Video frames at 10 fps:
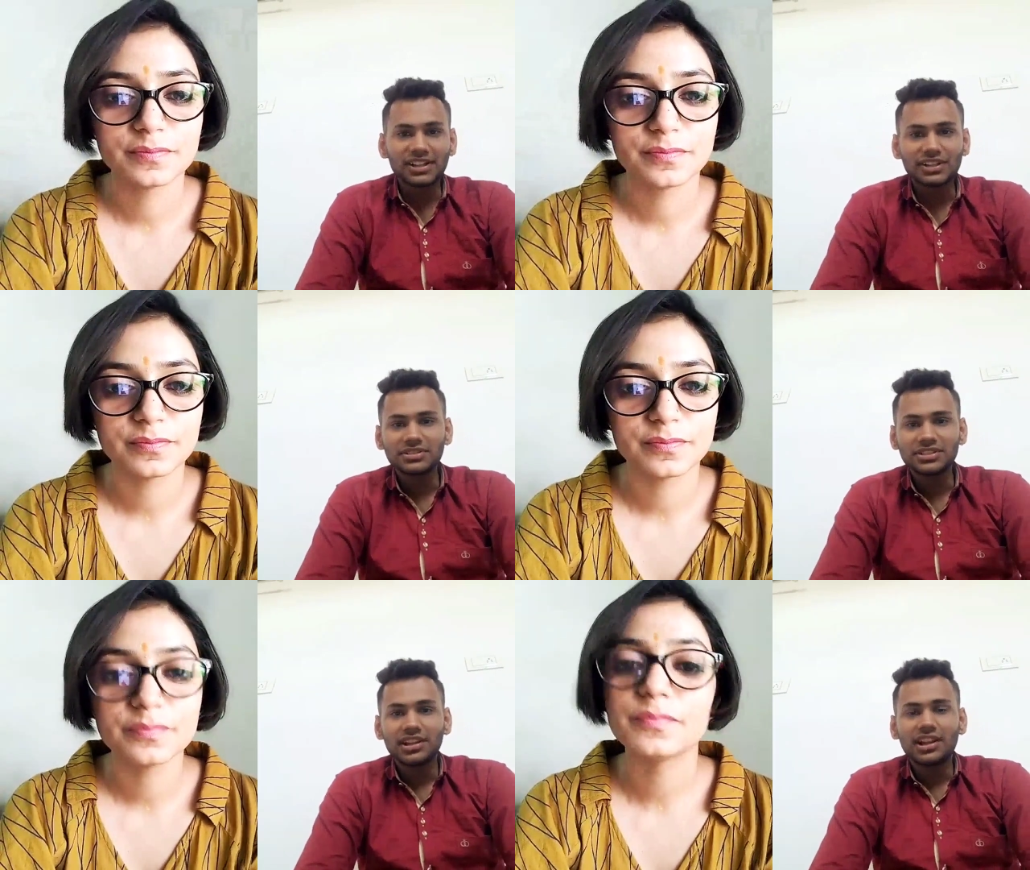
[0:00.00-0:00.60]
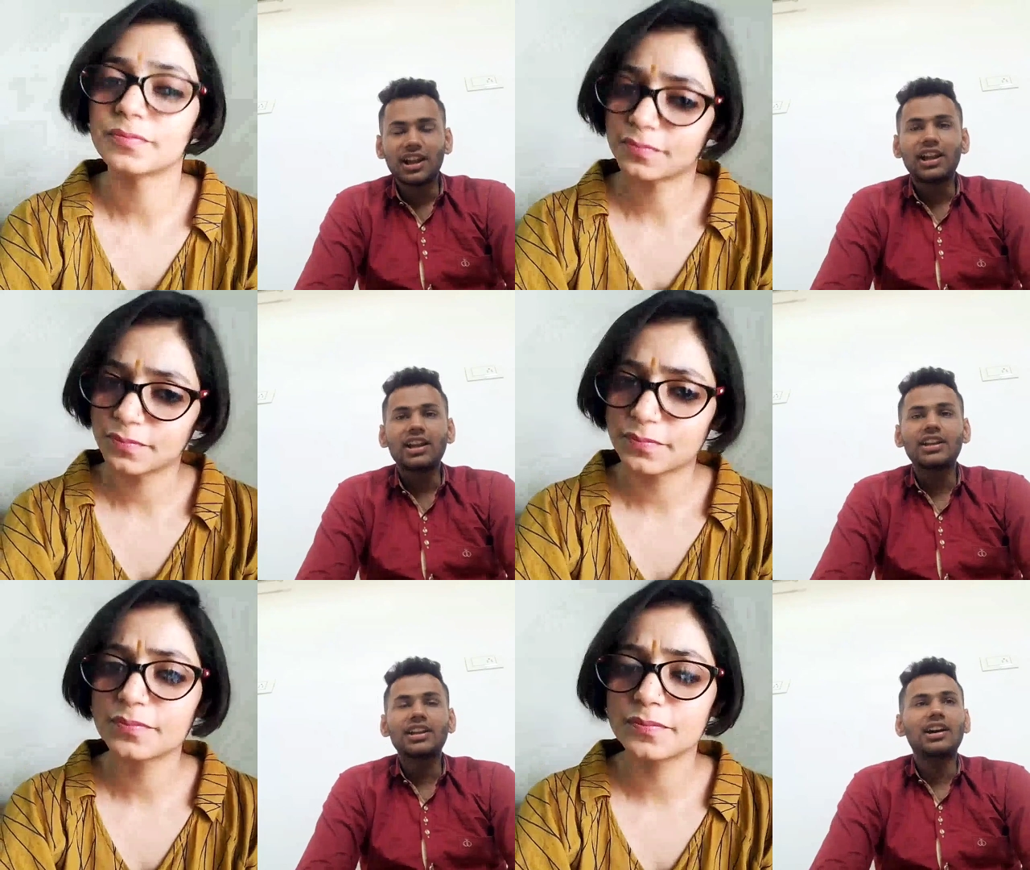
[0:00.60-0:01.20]
Speaker 1: right now,
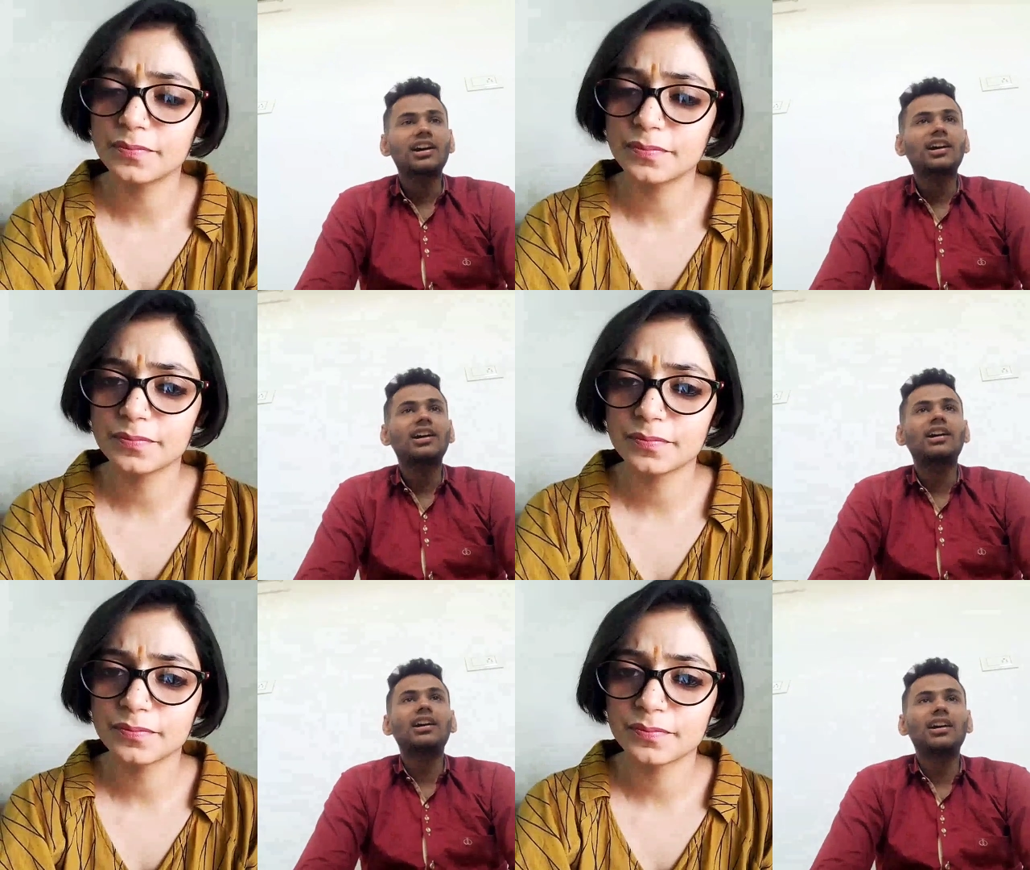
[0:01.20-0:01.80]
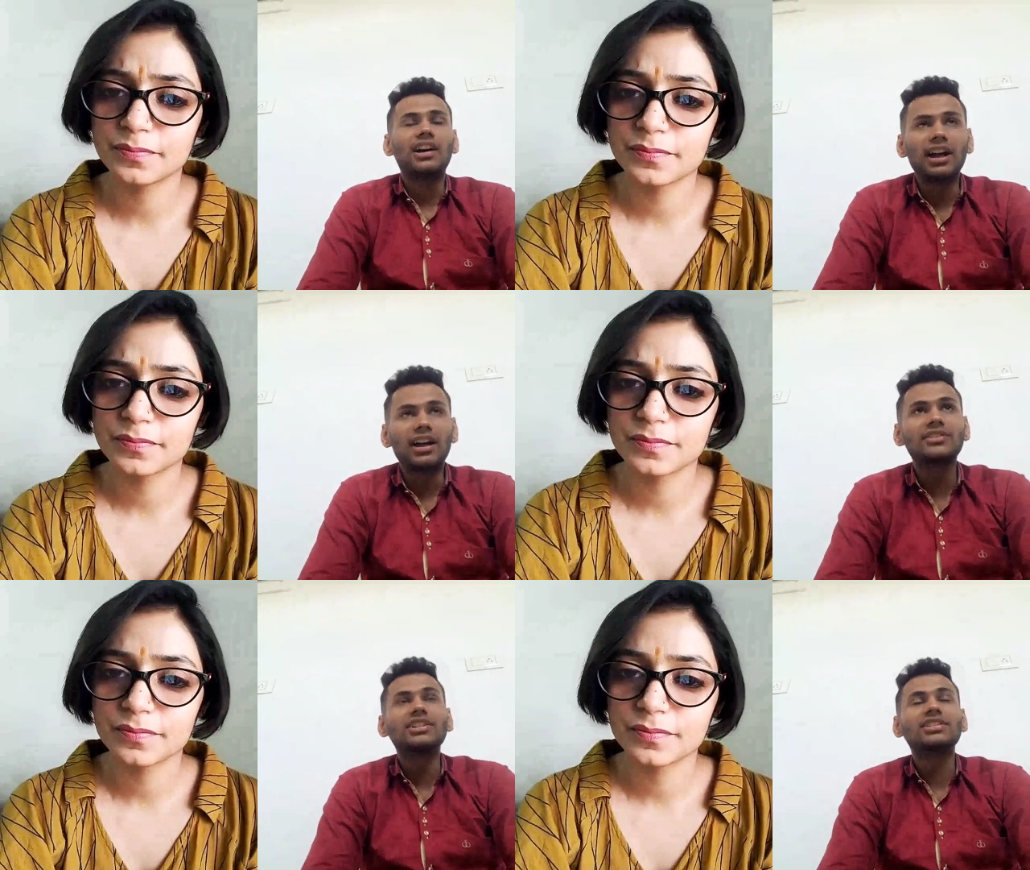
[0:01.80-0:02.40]
and I
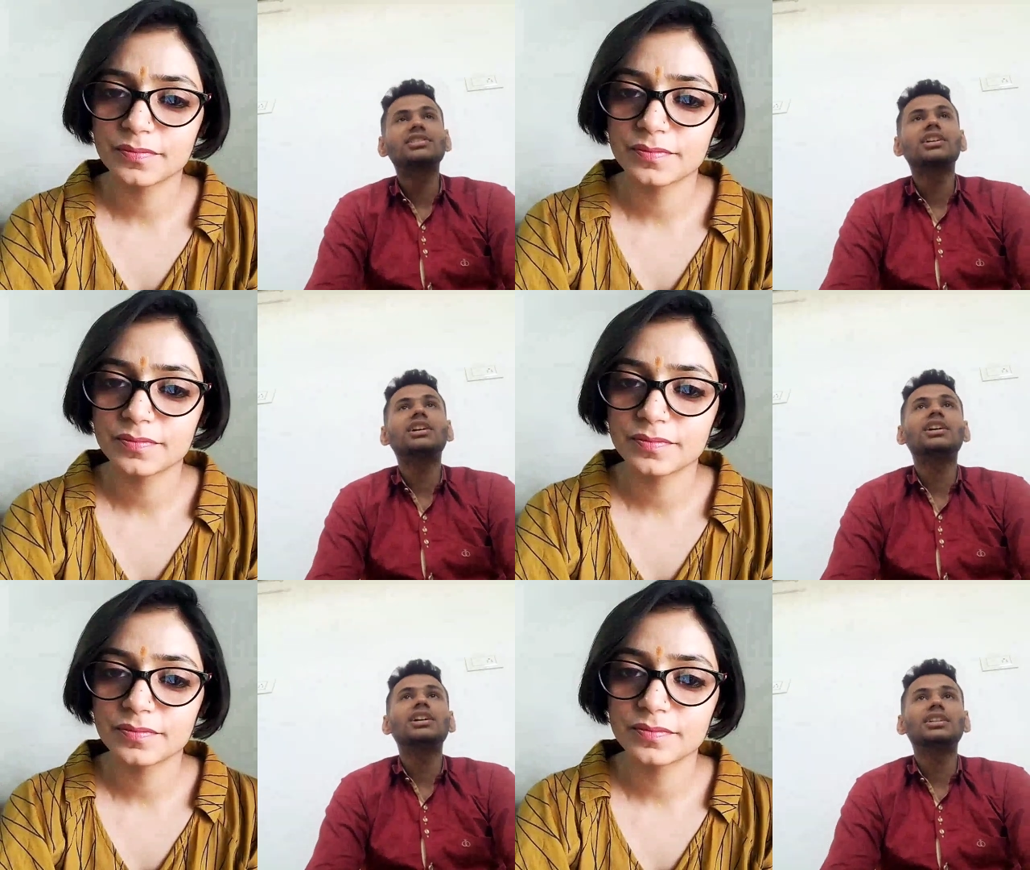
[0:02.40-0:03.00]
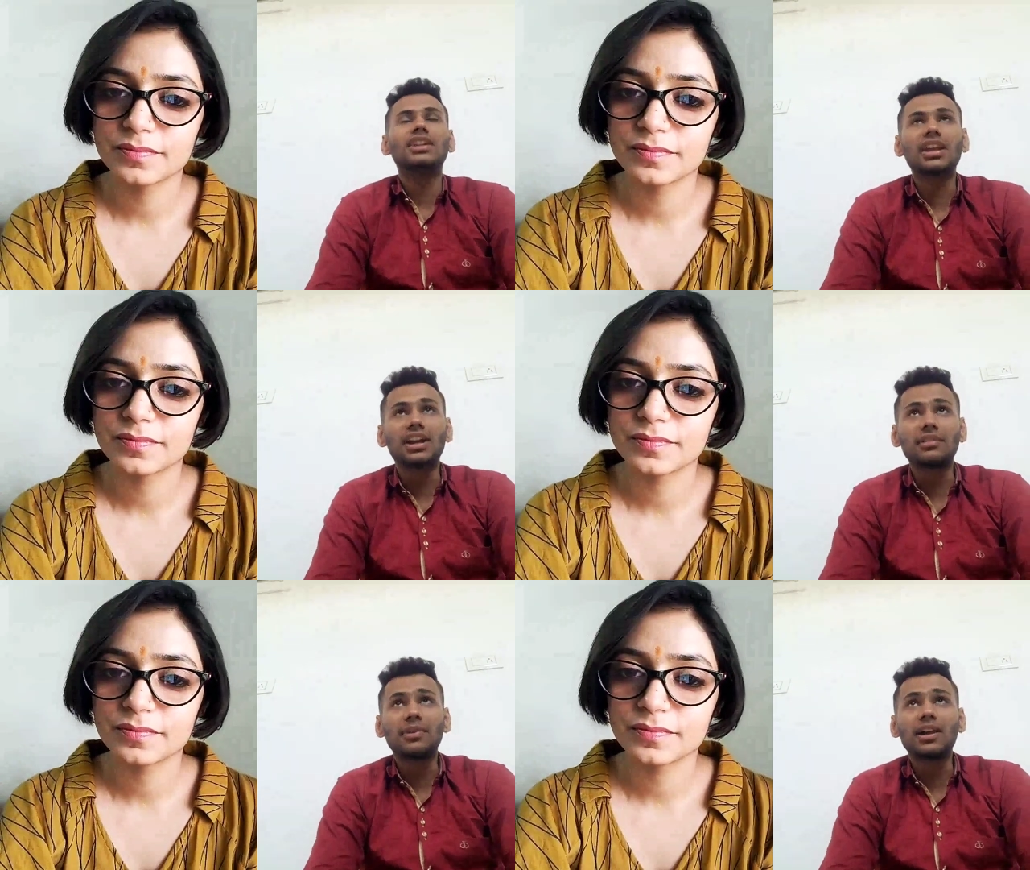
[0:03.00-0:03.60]
have just
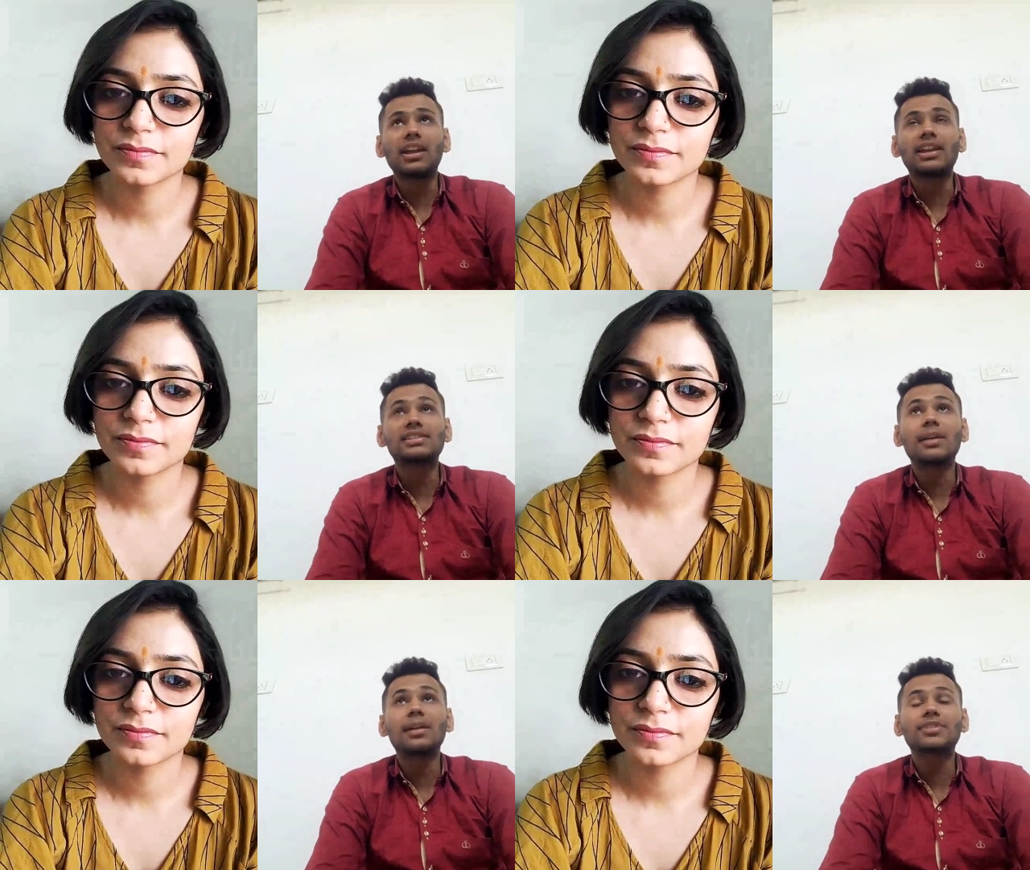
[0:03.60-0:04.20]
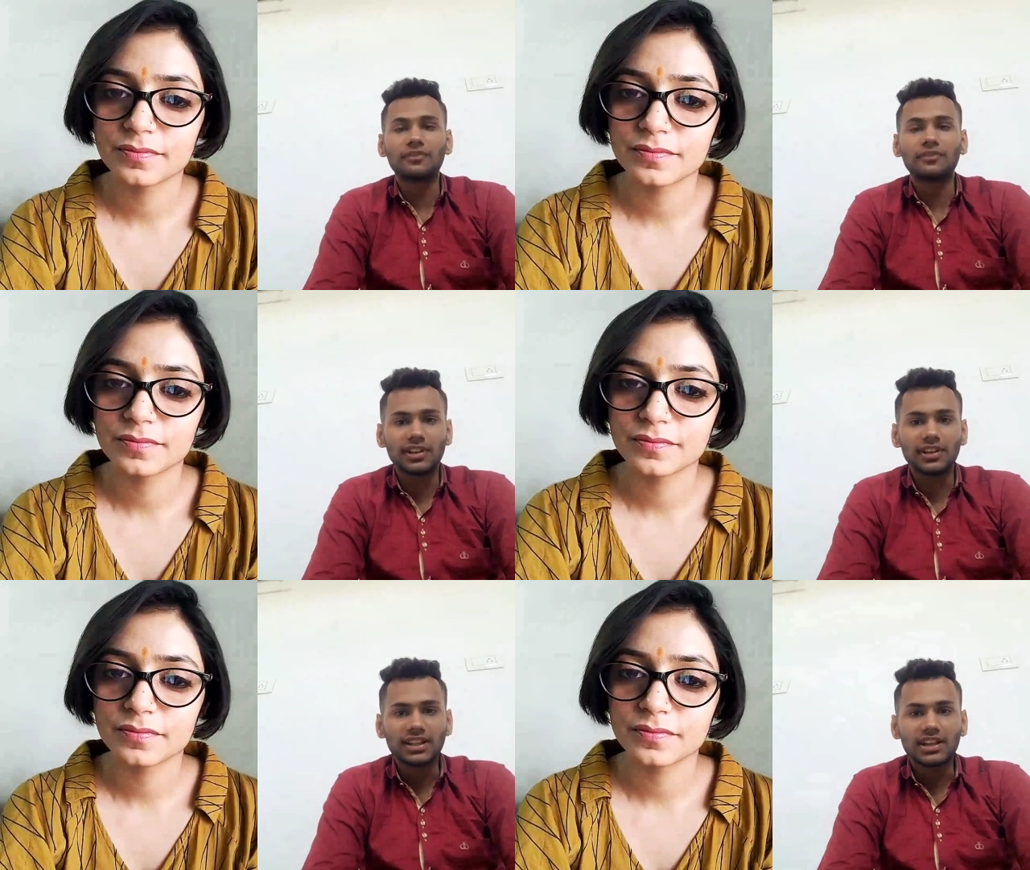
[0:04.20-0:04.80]
taken my exams of
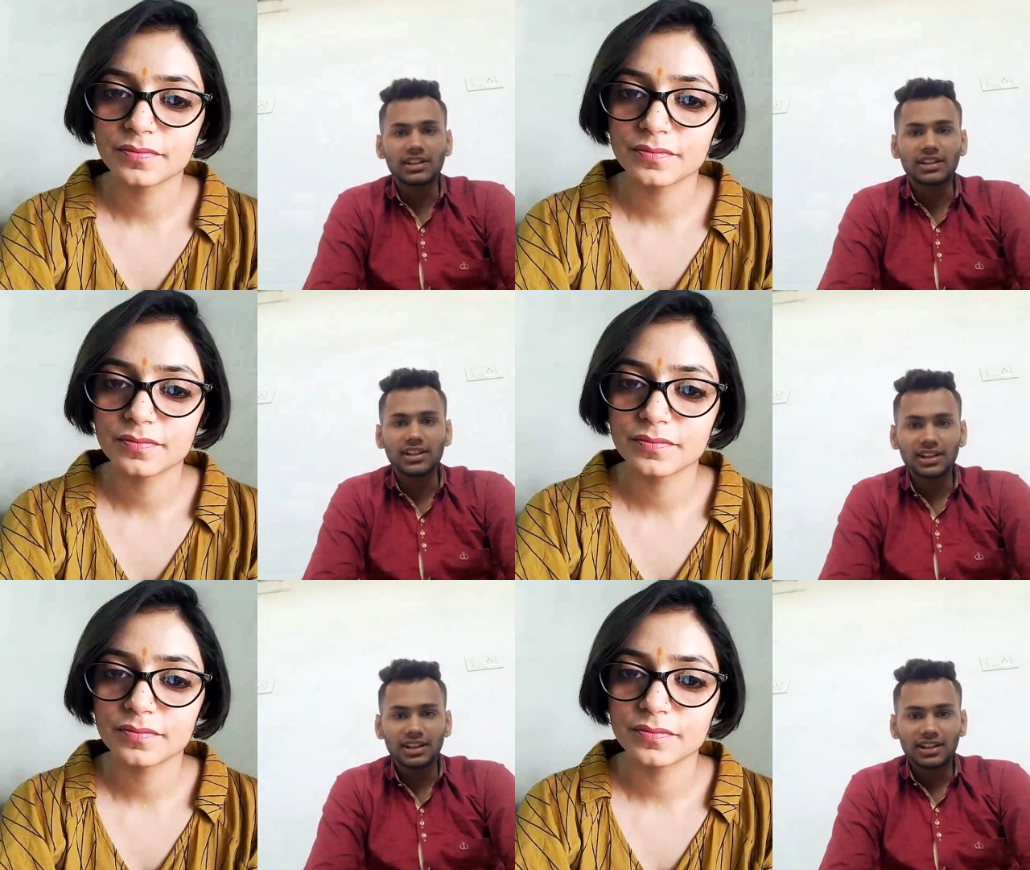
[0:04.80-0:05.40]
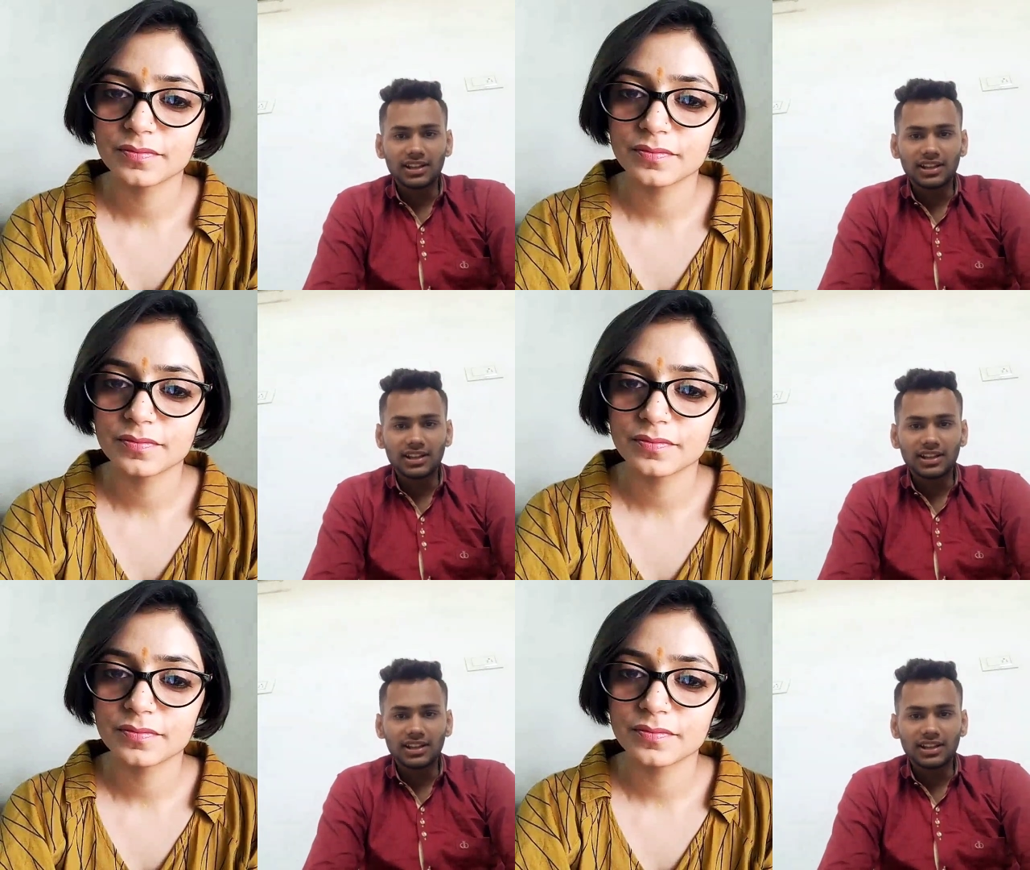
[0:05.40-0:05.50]
12th standard.